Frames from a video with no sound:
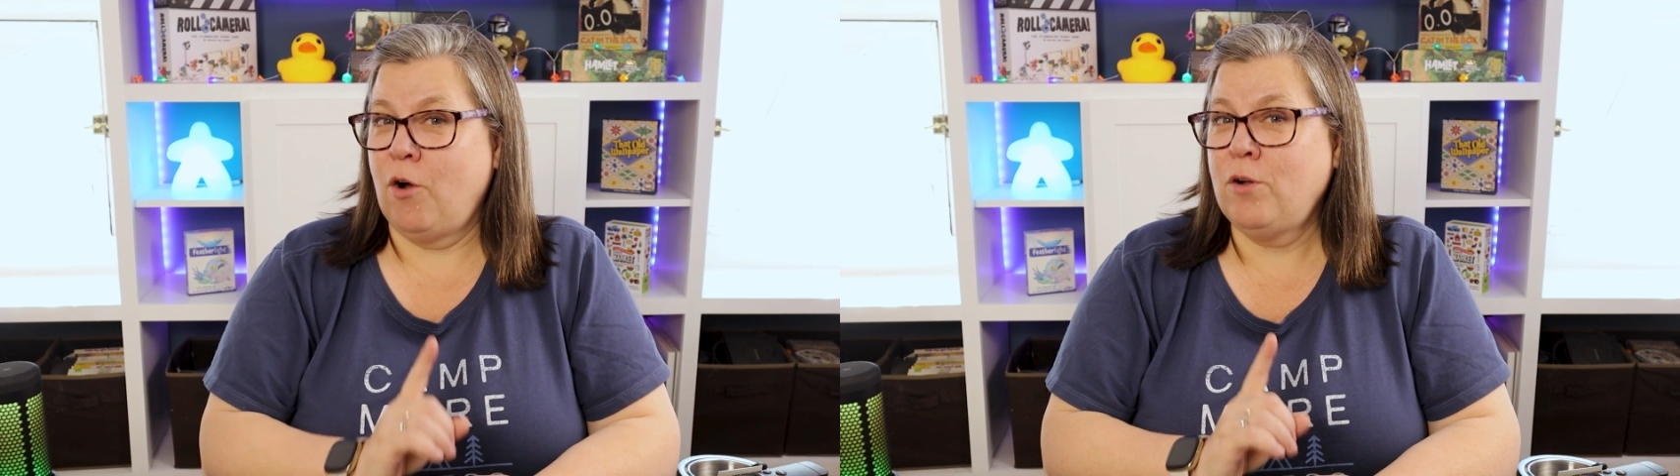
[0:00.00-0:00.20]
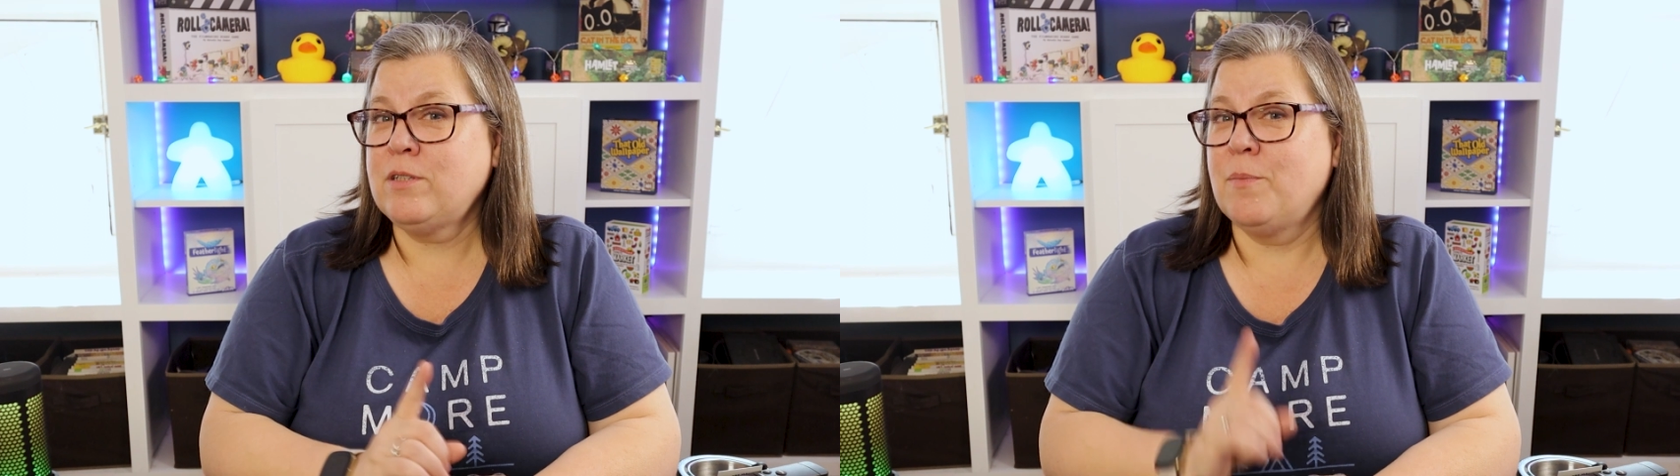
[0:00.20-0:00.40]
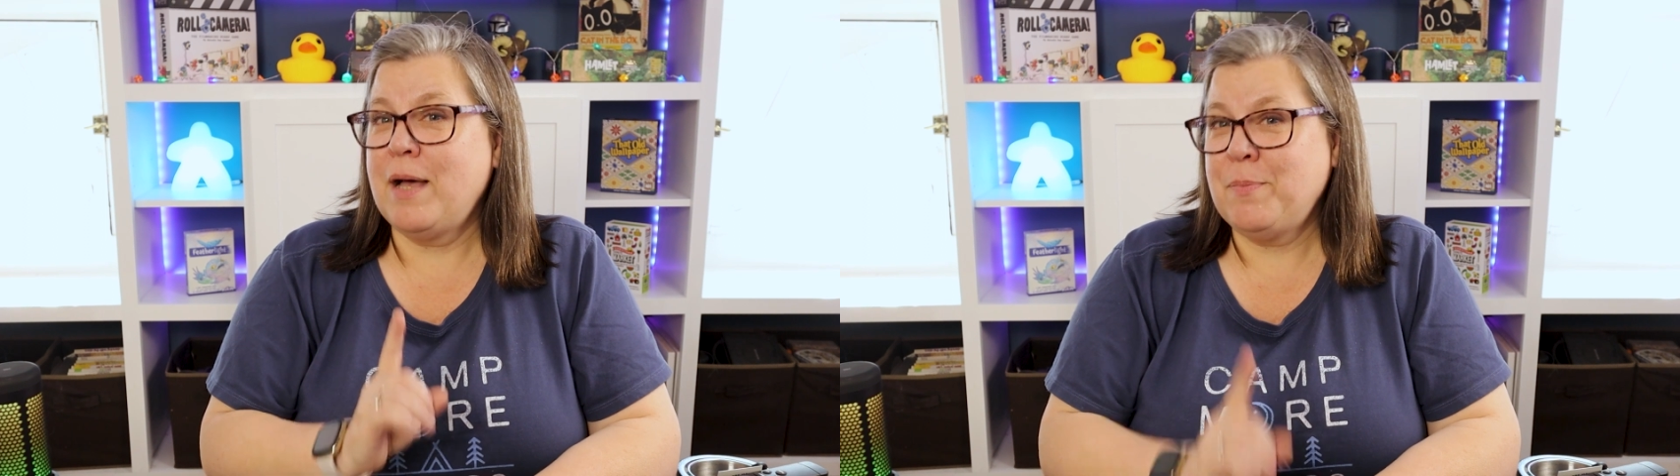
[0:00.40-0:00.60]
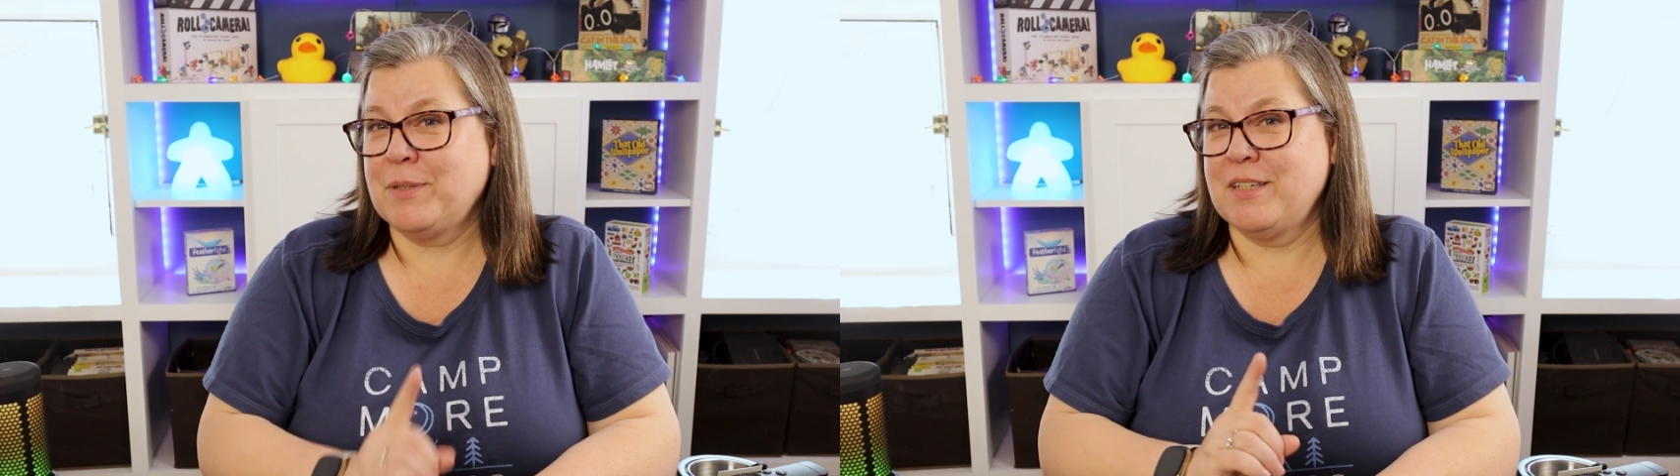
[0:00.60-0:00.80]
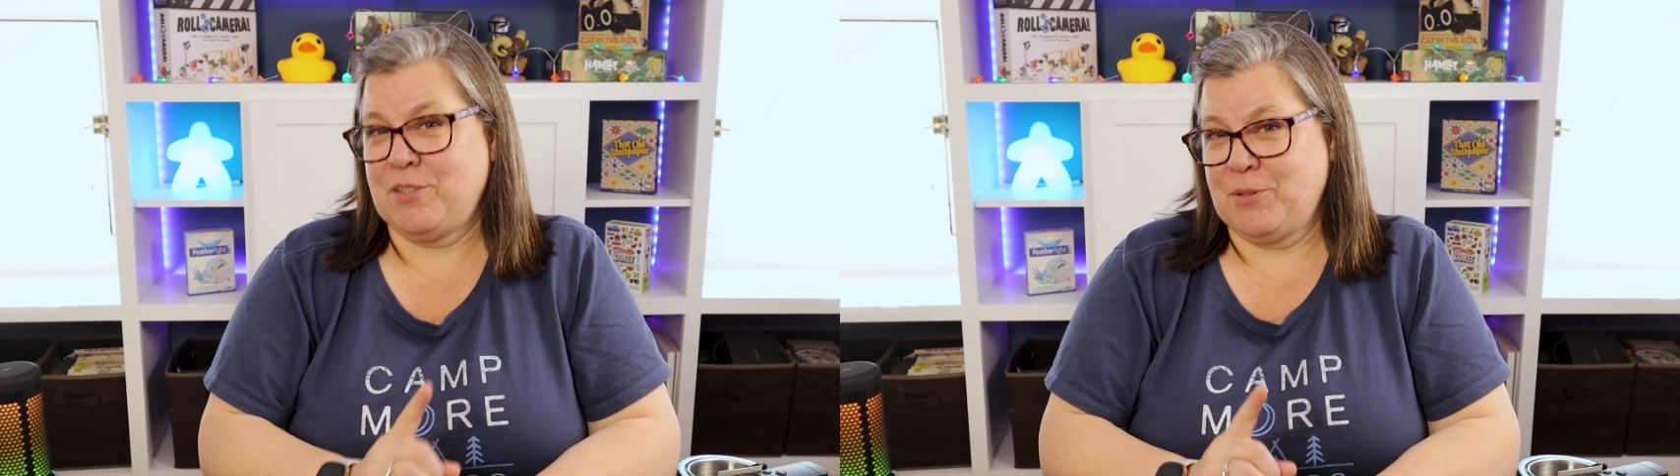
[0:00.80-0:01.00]

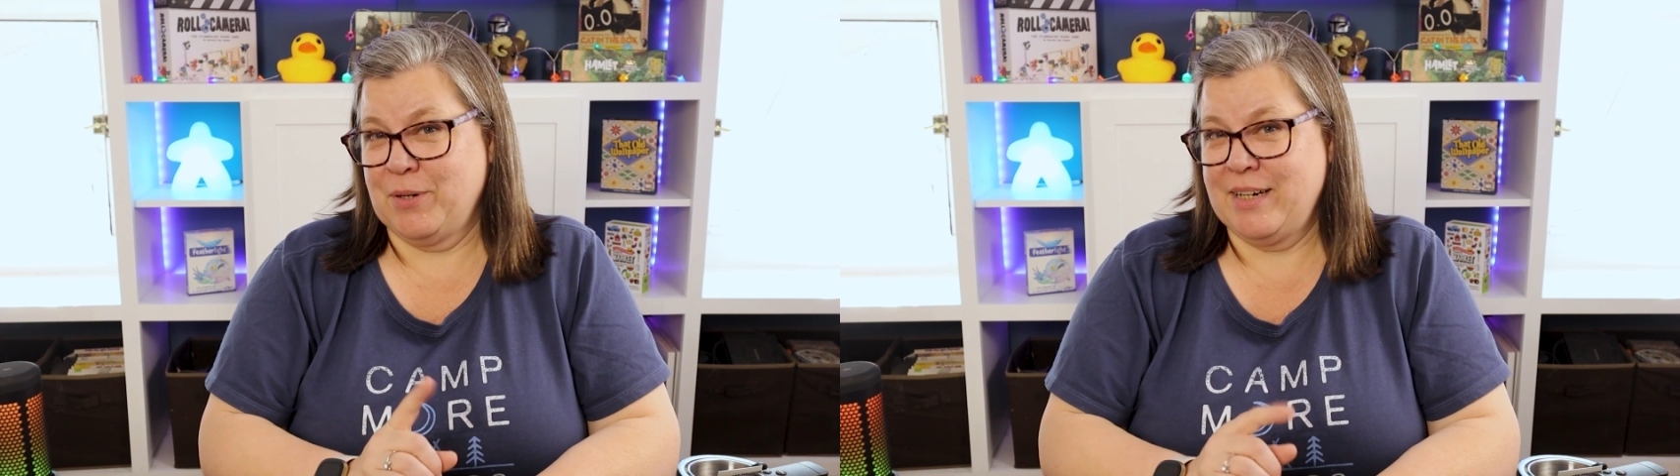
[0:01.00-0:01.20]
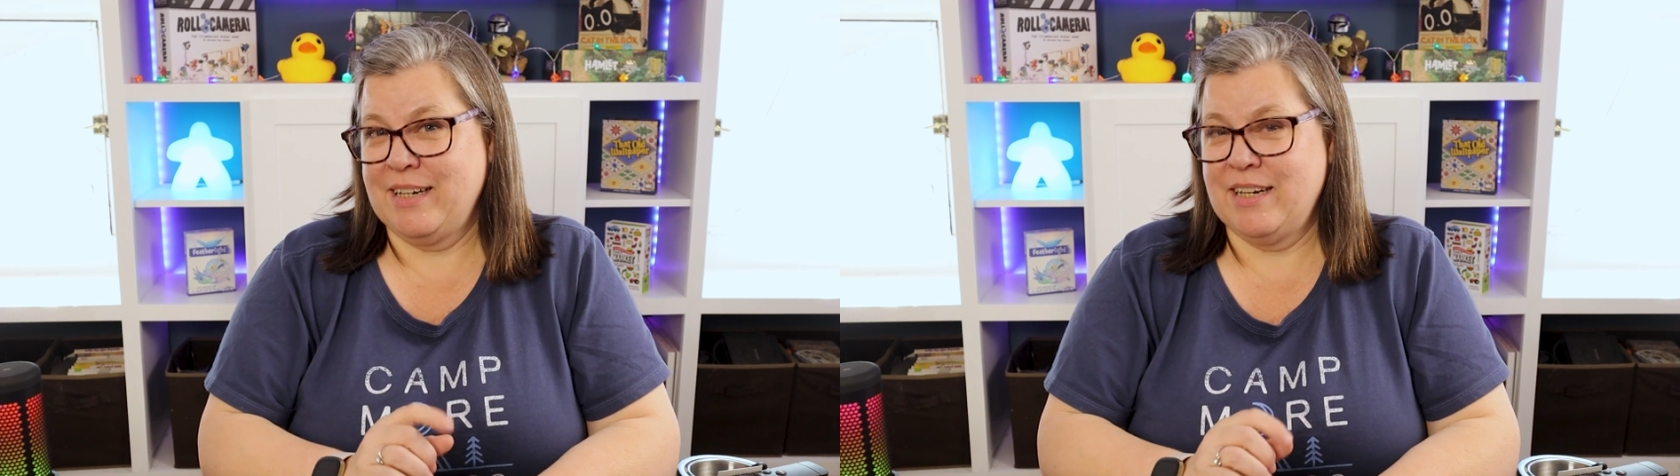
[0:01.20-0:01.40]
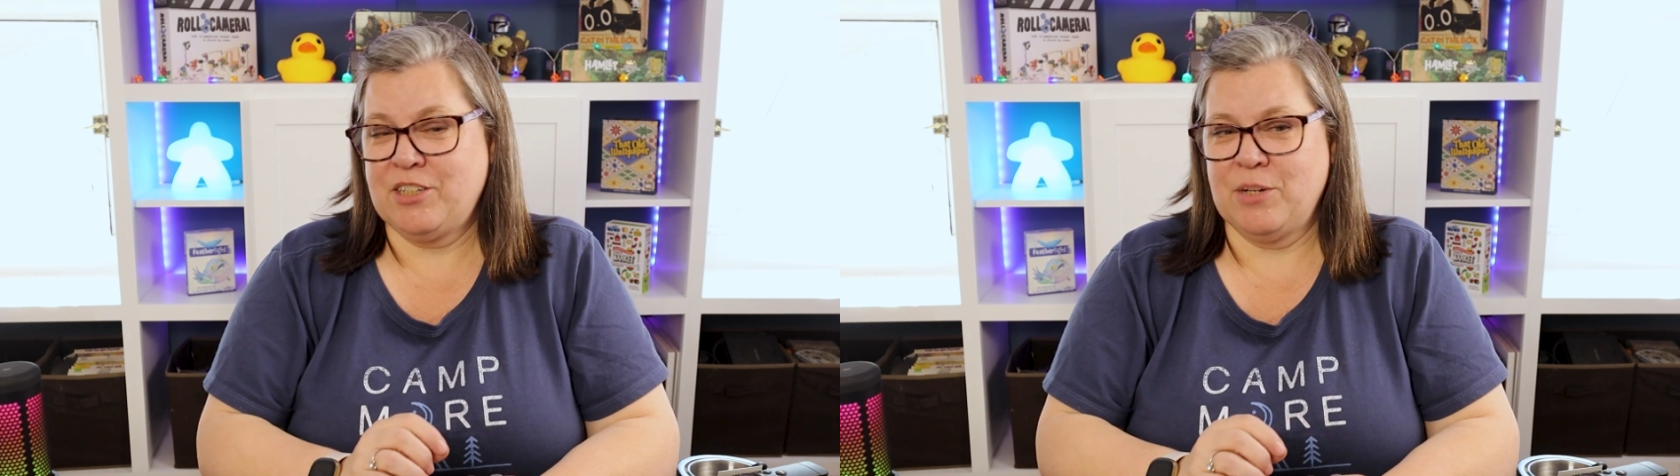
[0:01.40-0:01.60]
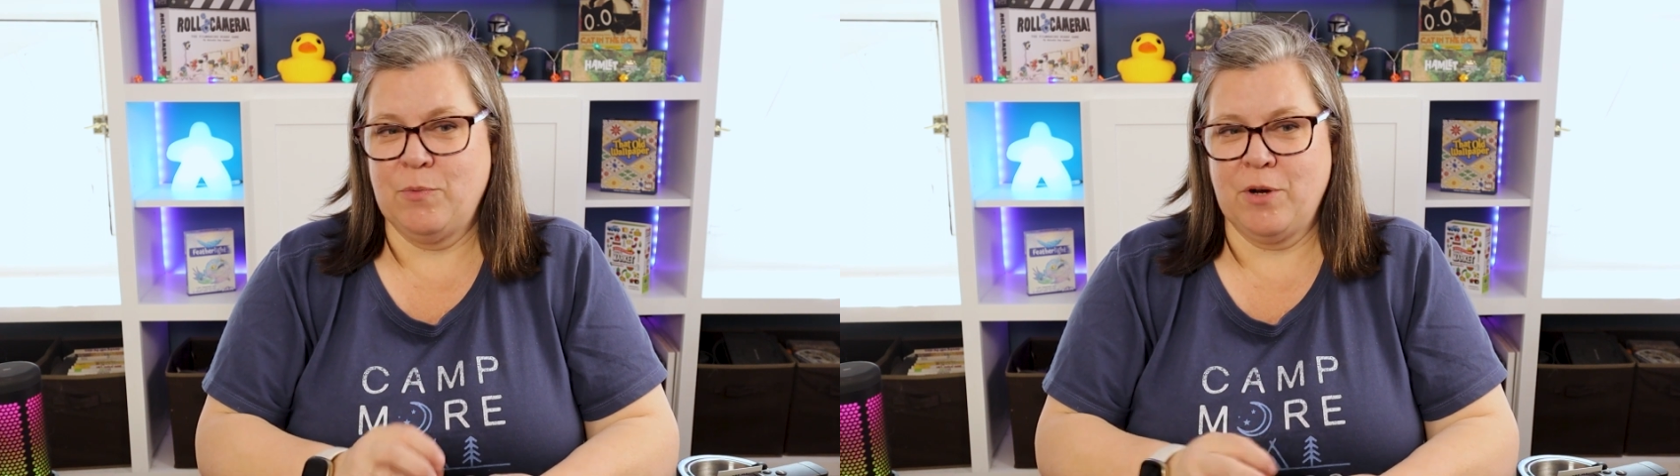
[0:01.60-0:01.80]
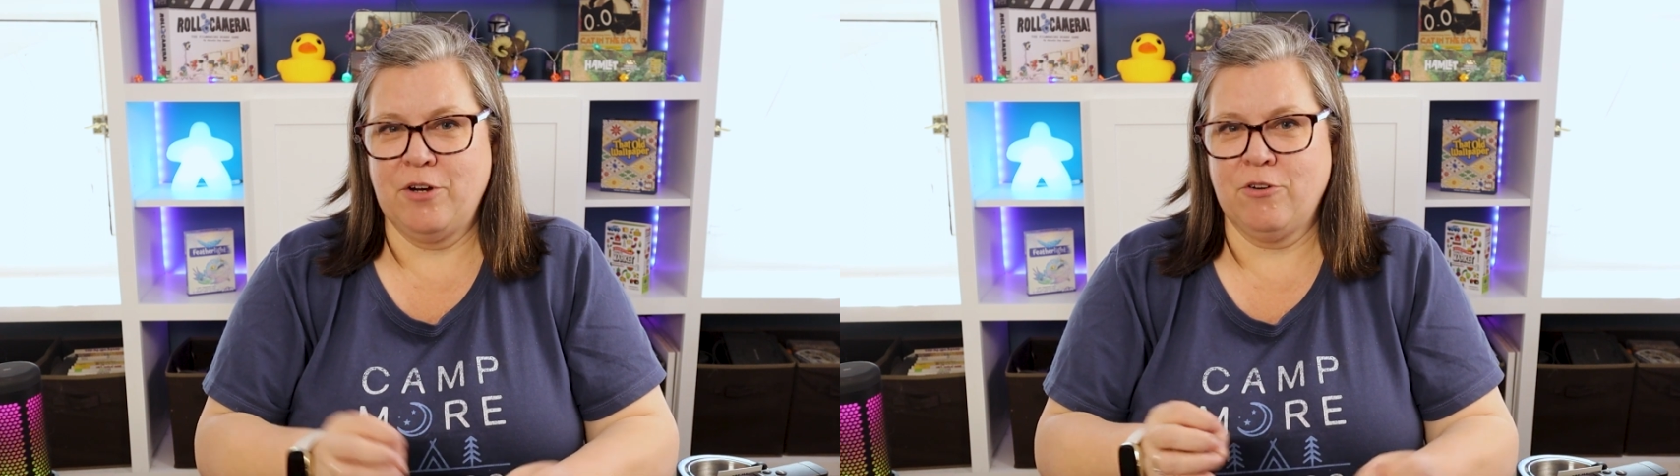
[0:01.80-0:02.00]
Ultimopolis scoring condition
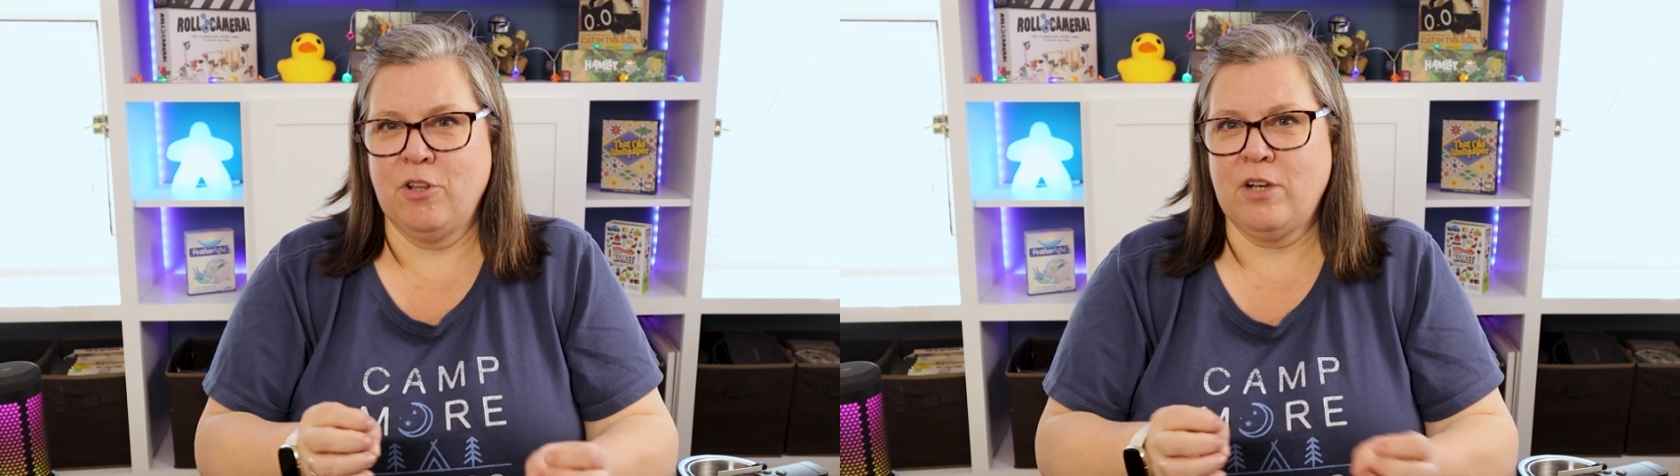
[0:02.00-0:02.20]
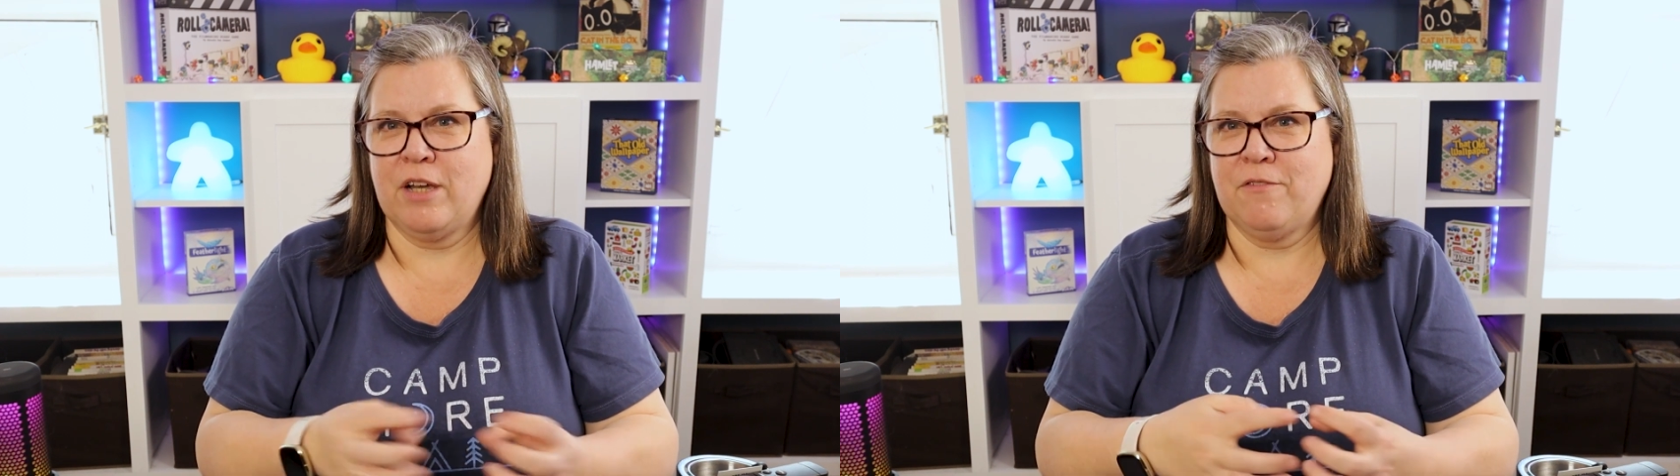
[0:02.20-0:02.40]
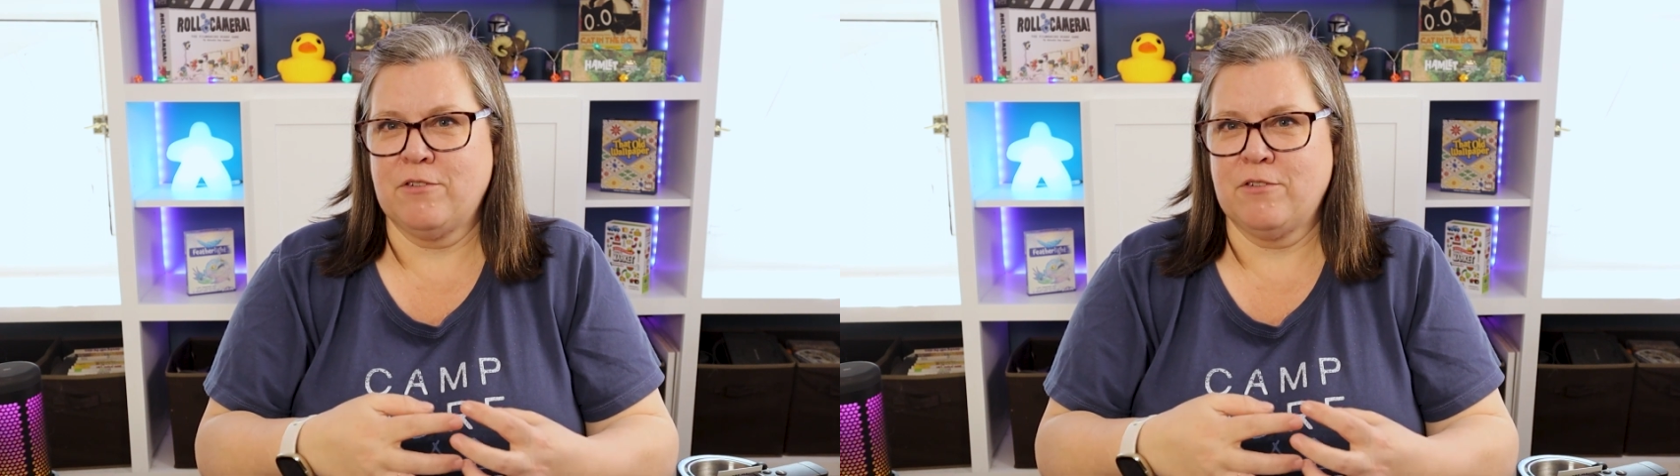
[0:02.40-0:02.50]
where you're looking